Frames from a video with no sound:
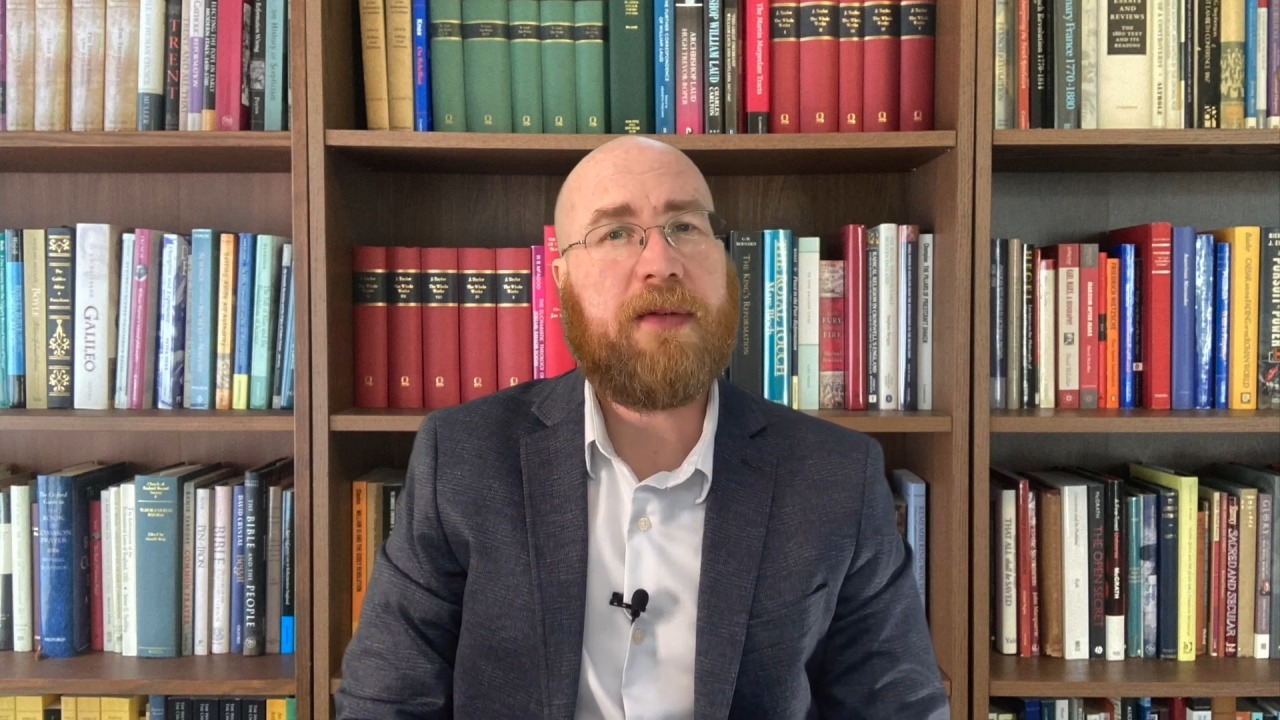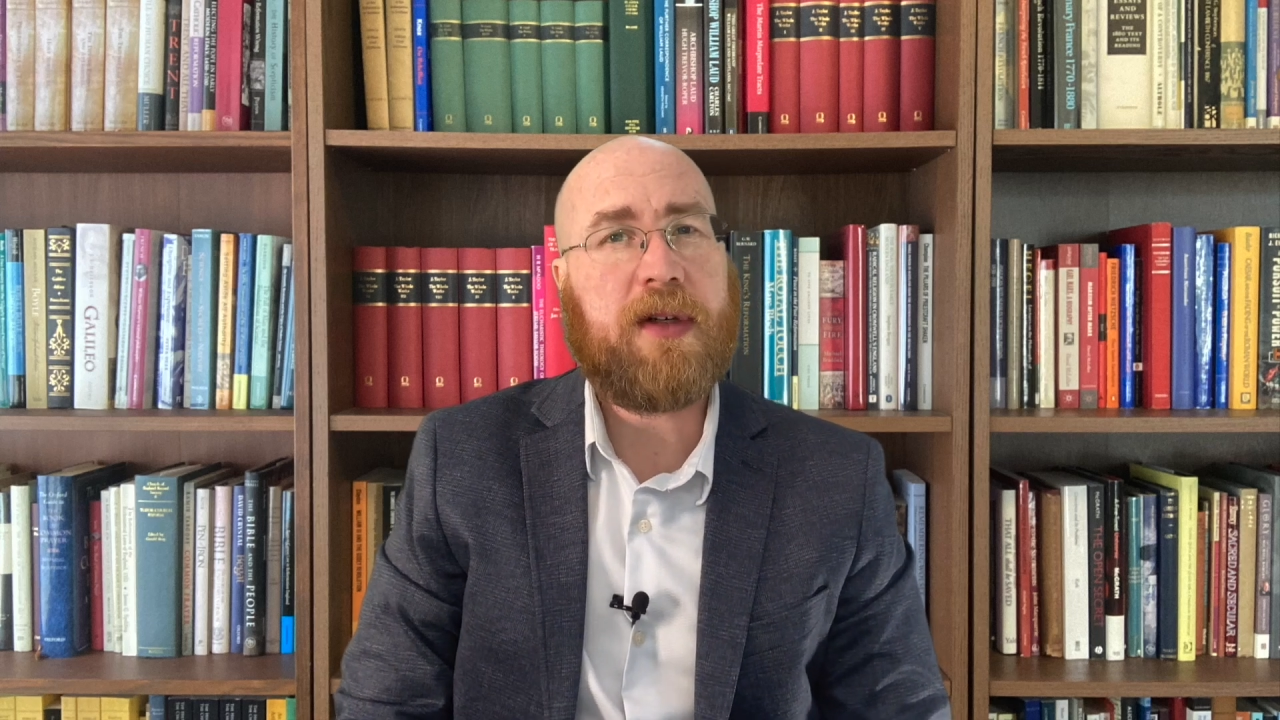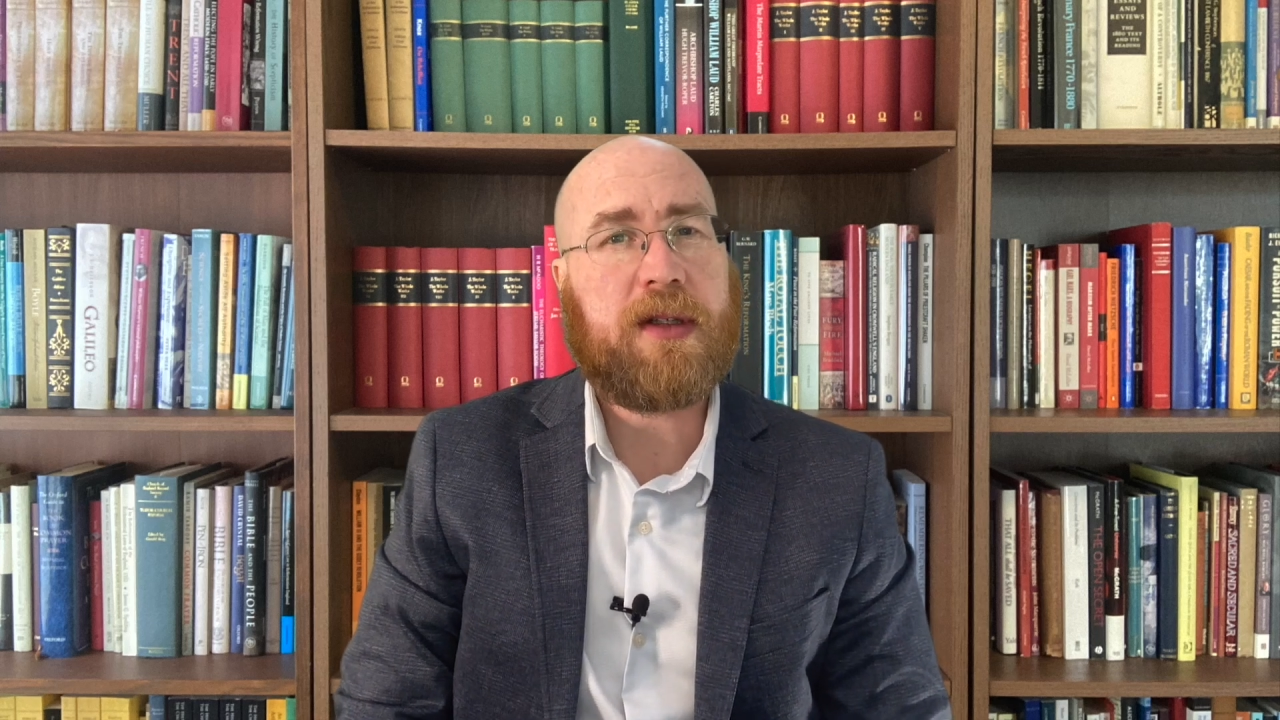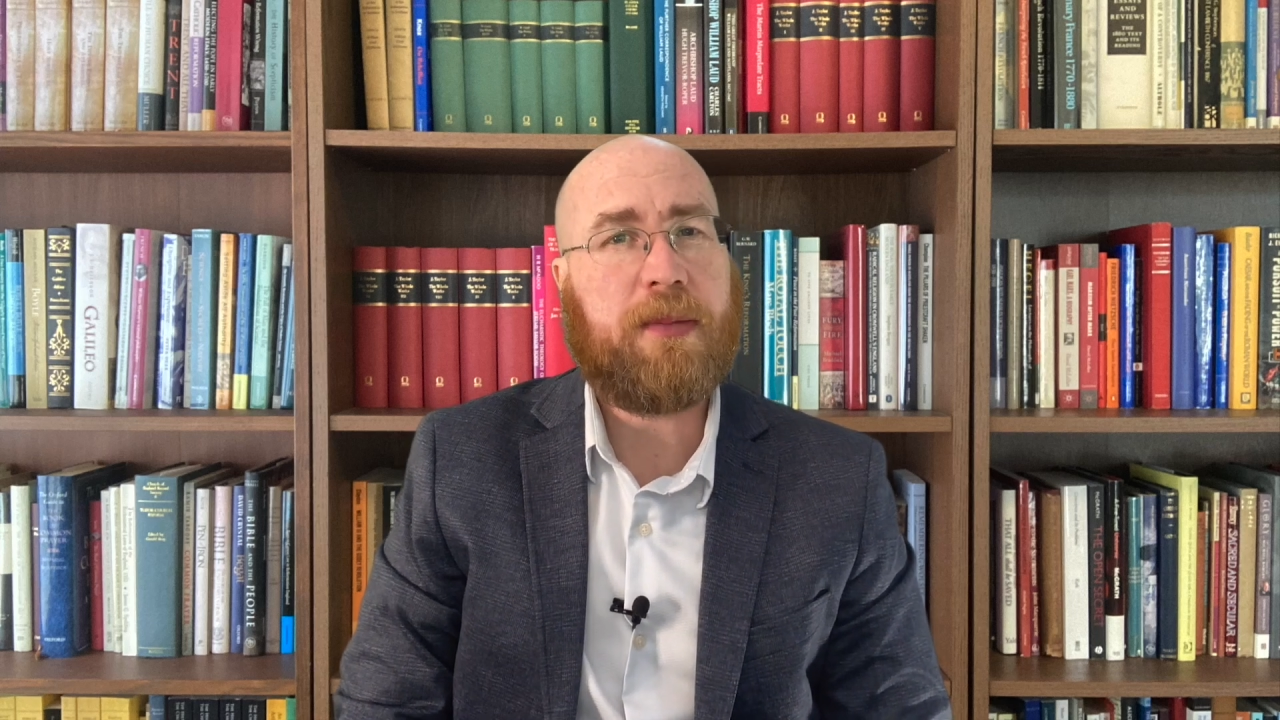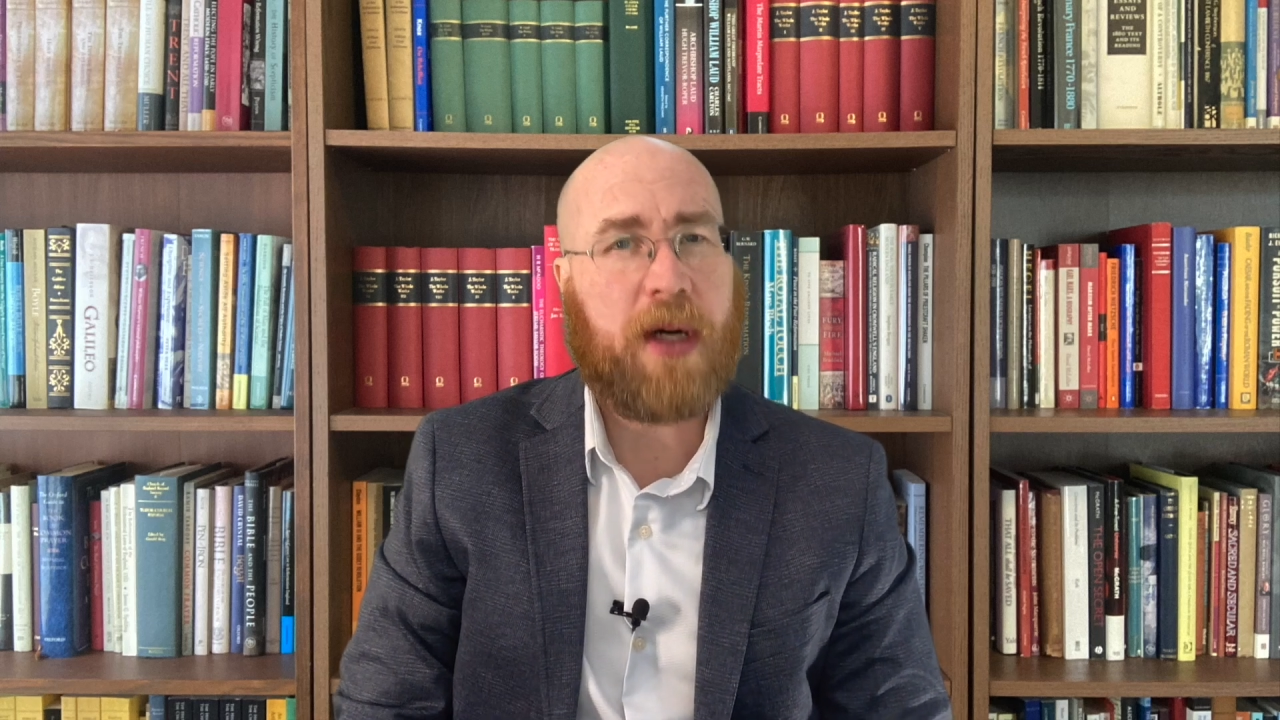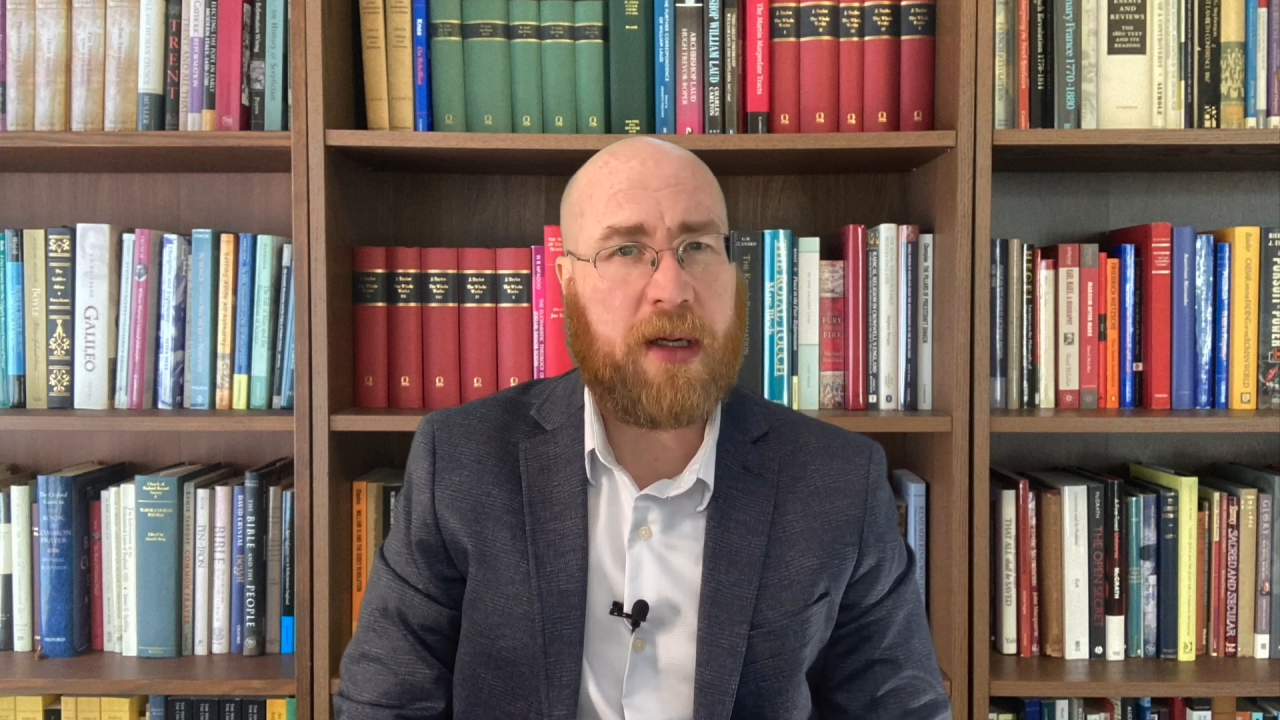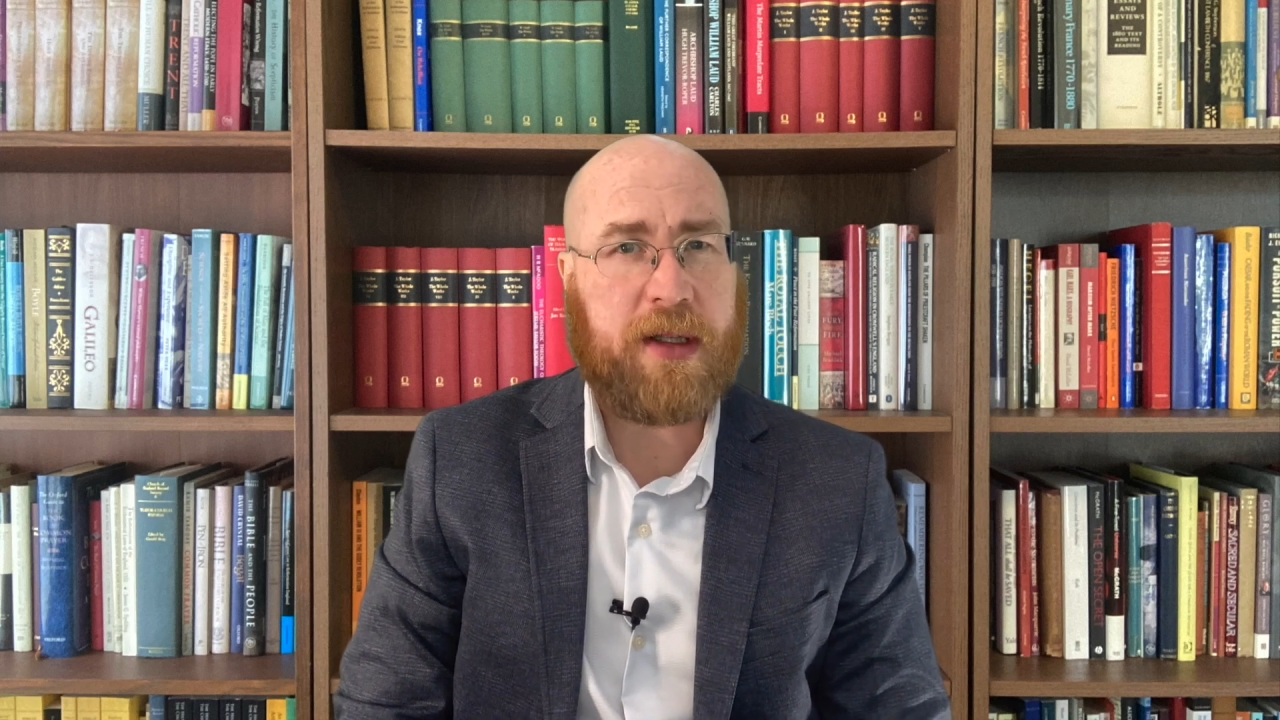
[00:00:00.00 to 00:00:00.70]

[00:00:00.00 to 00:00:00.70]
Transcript: looked upon